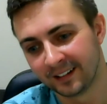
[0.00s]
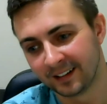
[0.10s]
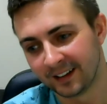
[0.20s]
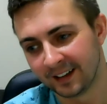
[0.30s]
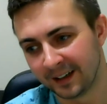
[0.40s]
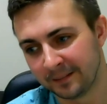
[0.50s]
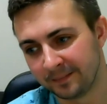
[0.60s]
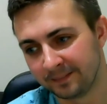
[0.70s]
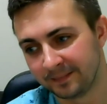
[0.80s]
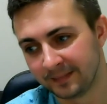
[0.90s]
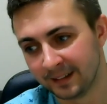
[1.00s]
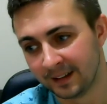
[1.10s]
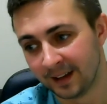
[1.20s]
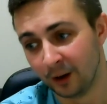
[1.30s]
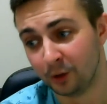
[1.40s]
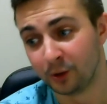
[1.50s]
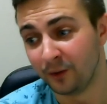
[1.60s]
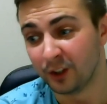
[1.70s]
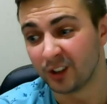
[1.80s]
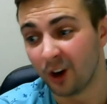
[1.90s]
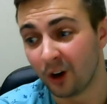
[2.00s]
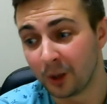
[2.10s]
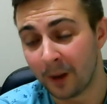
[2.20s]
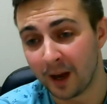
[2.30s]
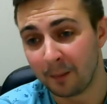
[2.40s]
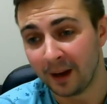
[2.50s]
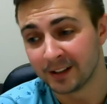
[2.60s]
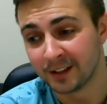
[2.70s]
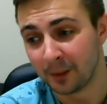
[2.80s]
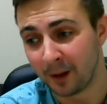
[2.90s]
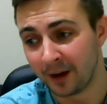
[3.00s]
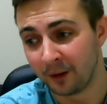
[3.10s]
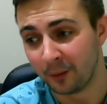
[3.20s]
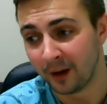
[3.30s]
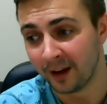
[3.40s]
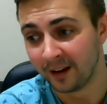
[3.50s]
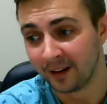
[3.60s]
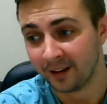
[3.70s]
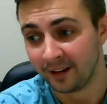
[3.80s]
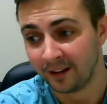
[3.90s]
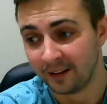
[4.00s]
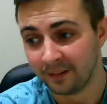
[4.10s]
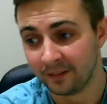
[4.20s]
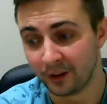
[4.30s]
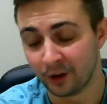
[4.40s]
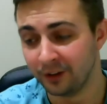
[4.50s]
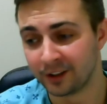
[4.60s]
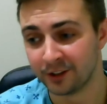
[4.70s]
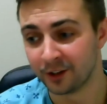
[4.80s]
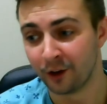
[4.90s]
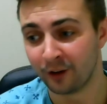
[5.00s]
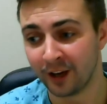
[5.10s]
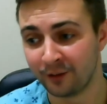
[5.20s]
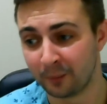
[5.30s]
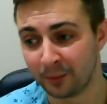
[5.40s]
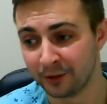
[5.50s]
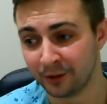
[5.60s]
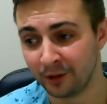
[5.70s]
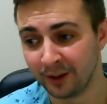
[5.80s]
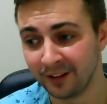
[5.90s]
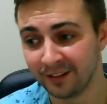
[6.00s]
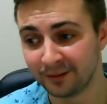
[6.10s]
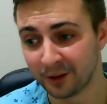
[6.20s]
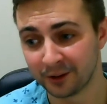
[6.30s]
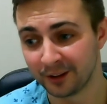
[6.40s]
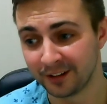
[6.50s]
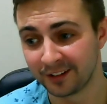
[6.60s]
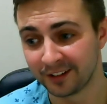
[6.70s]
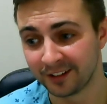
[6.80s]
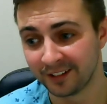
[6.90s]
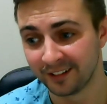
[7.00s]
And also, if you just occupy a place on the planet where the conditions aren't right for preserving fossils,